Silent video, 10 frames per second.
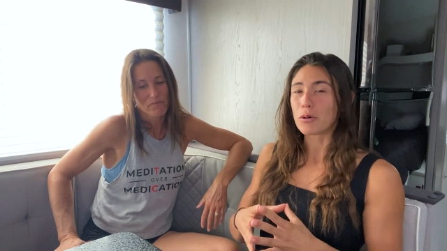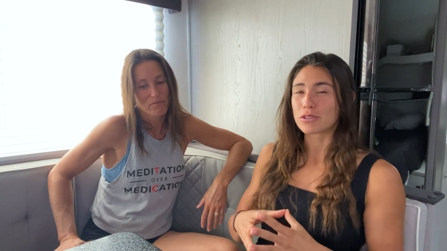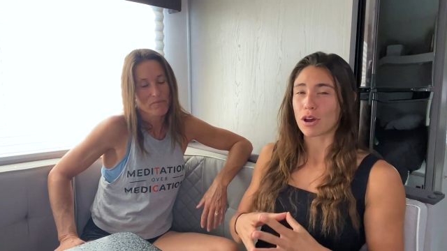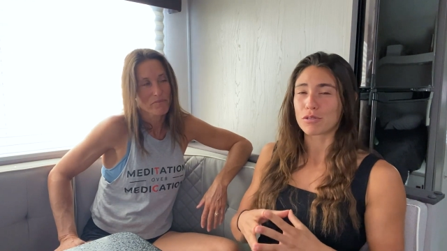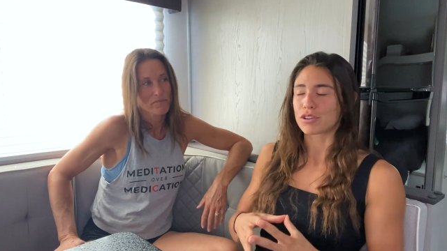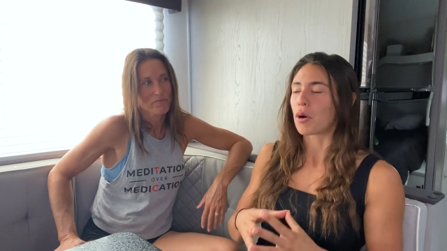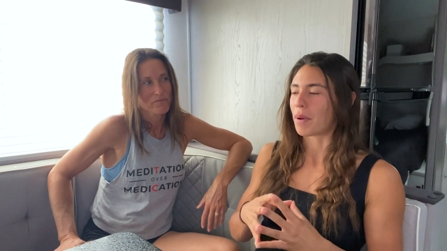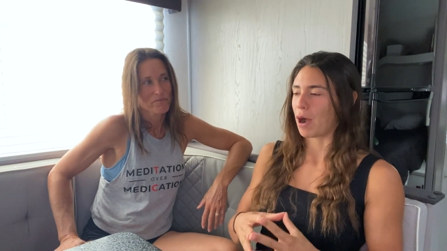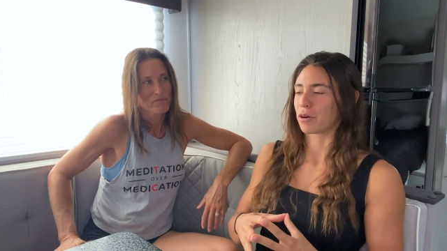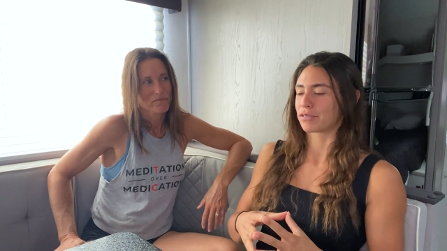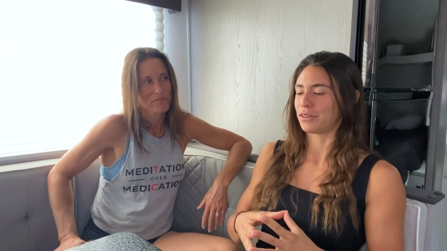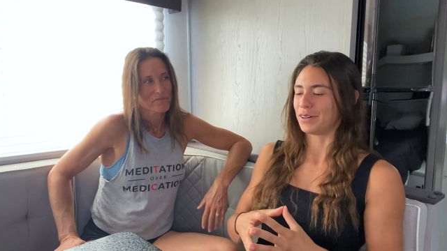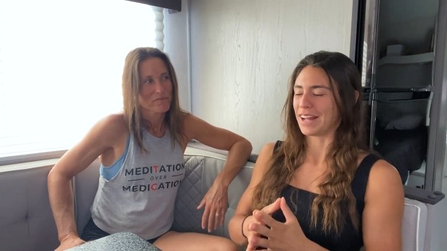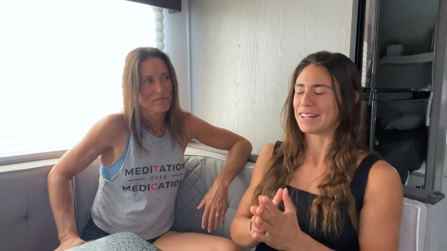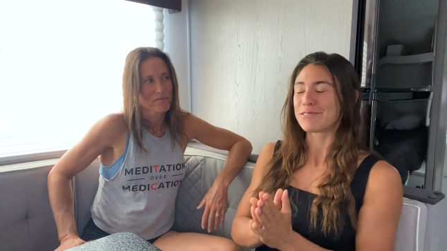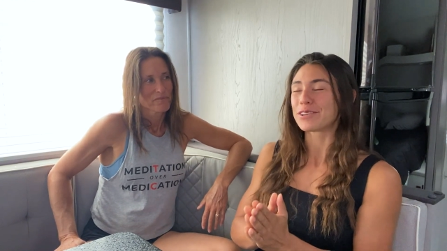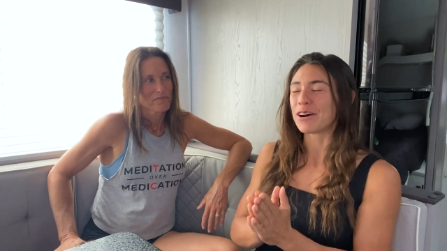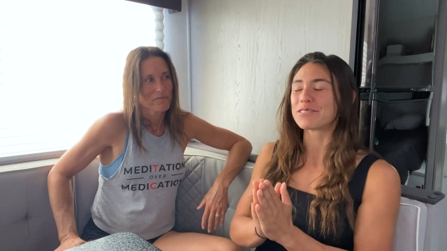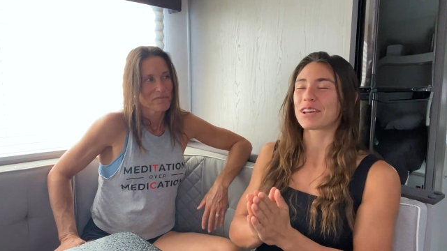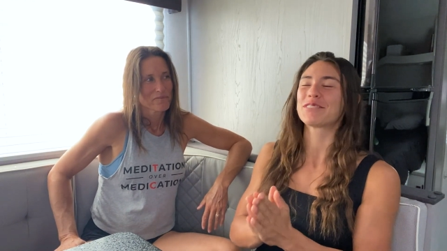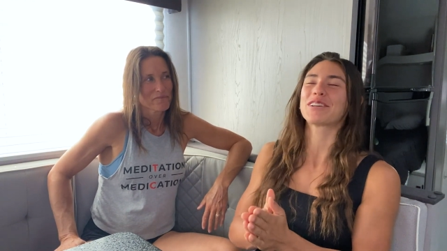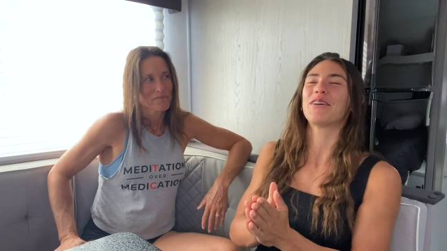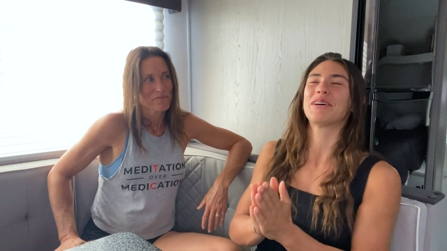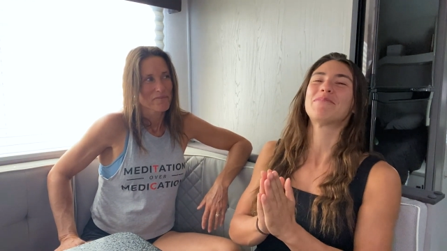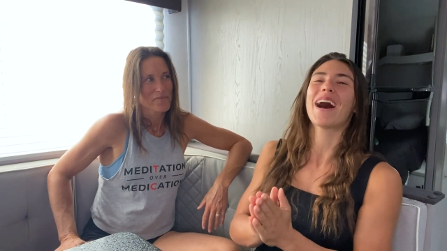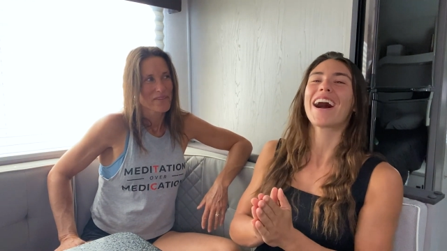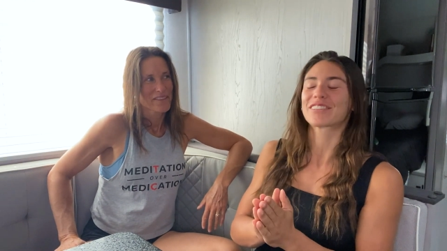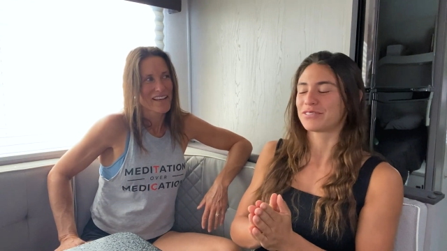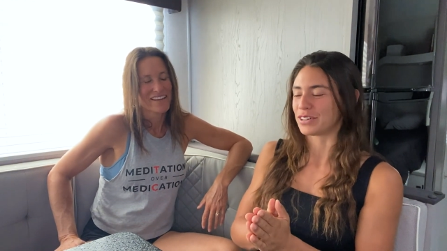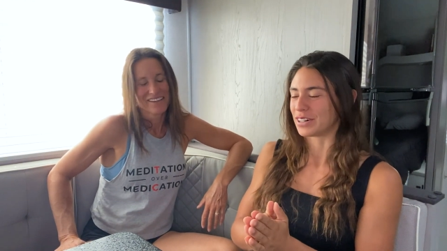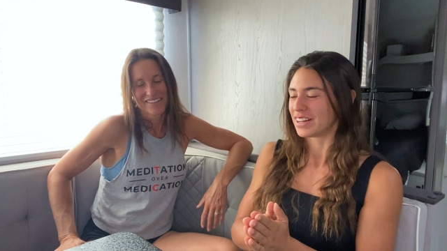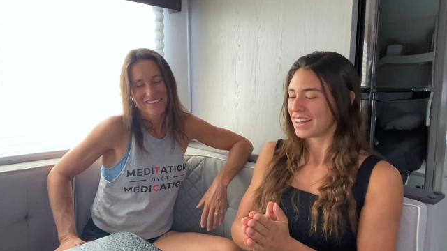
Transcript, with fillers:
Speaker 1: so, so powerful and so, so, so impactful.